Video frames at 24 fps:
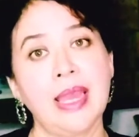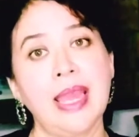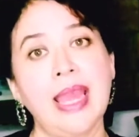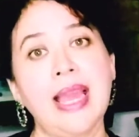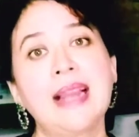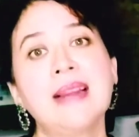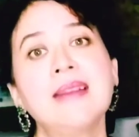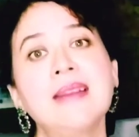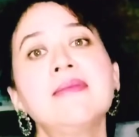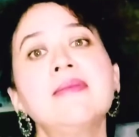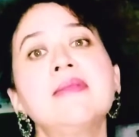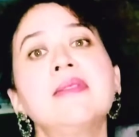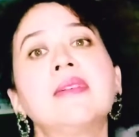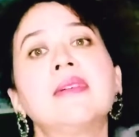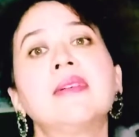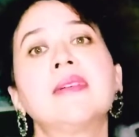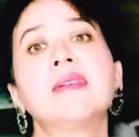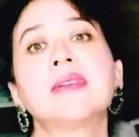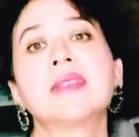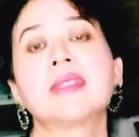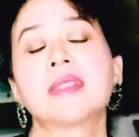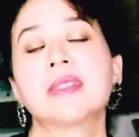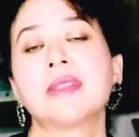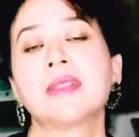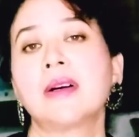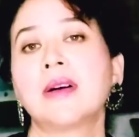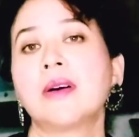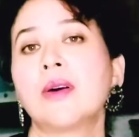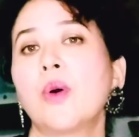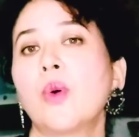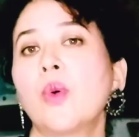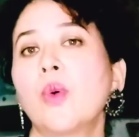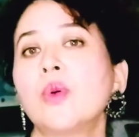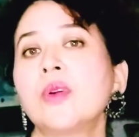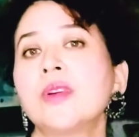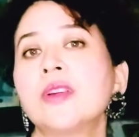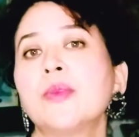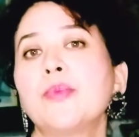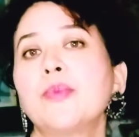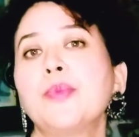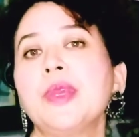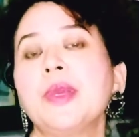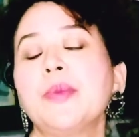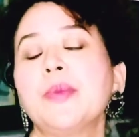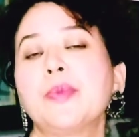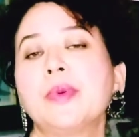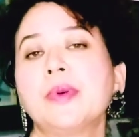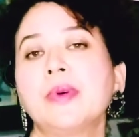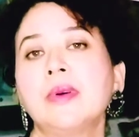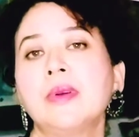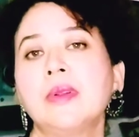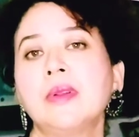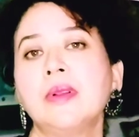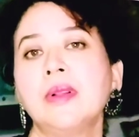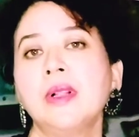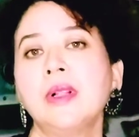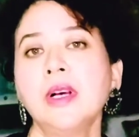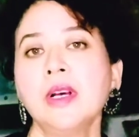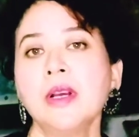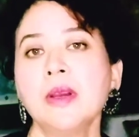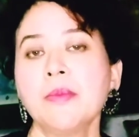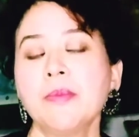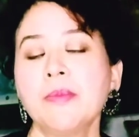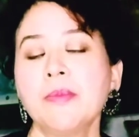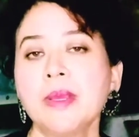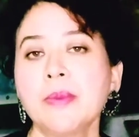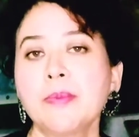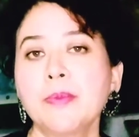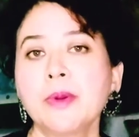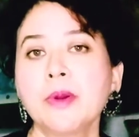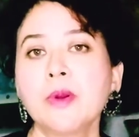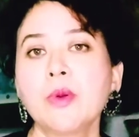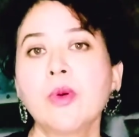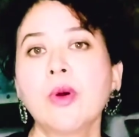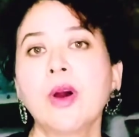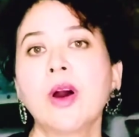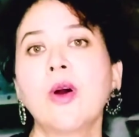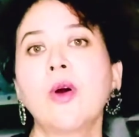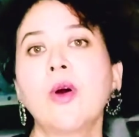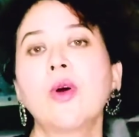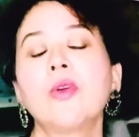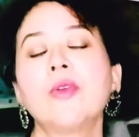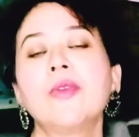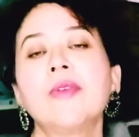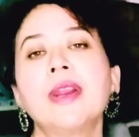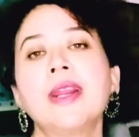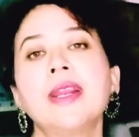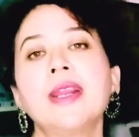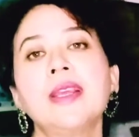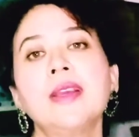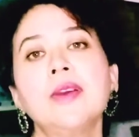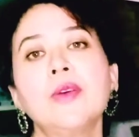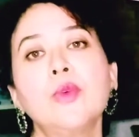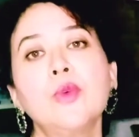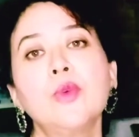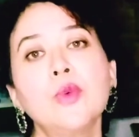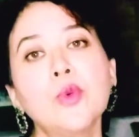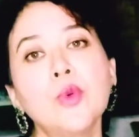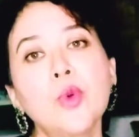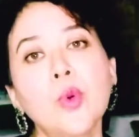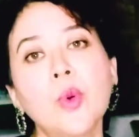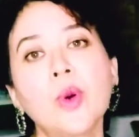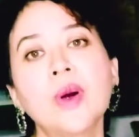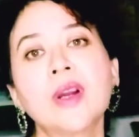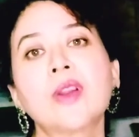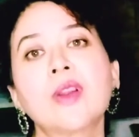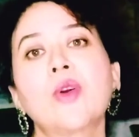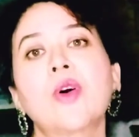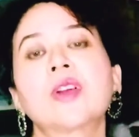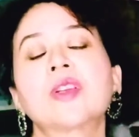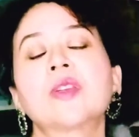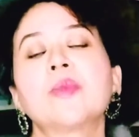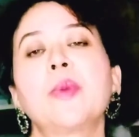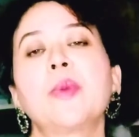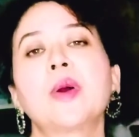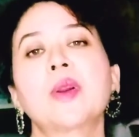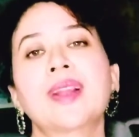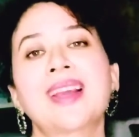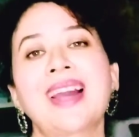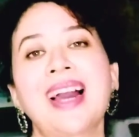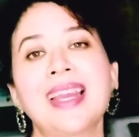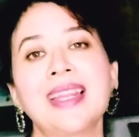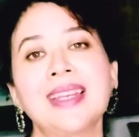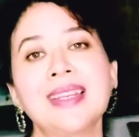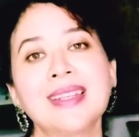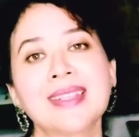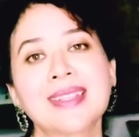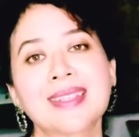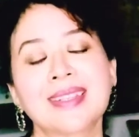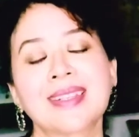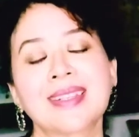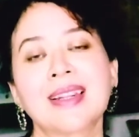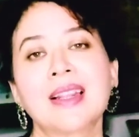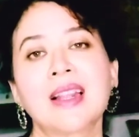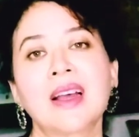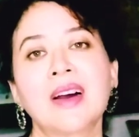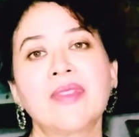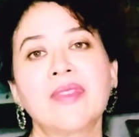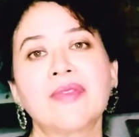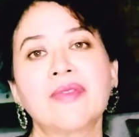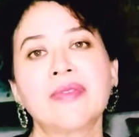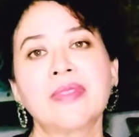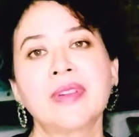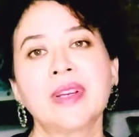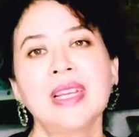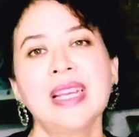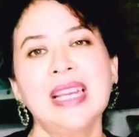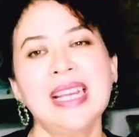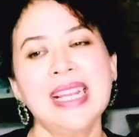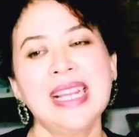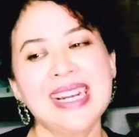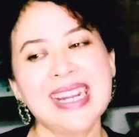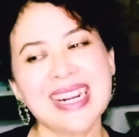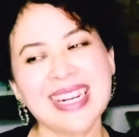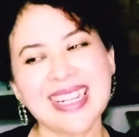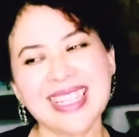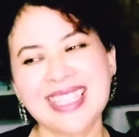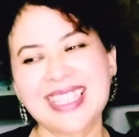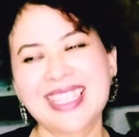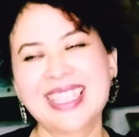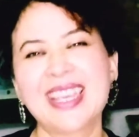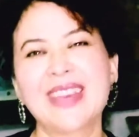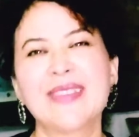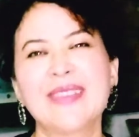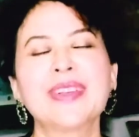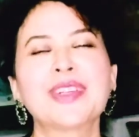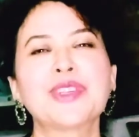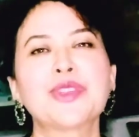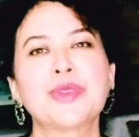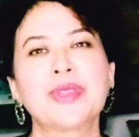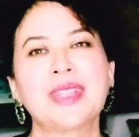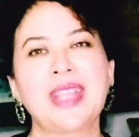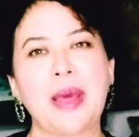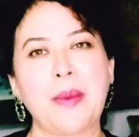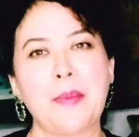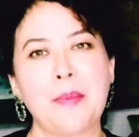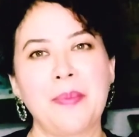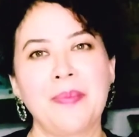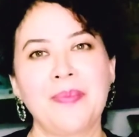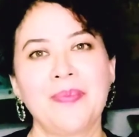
elders, the older people who are who know a lot about kindness and love, let us give it to them.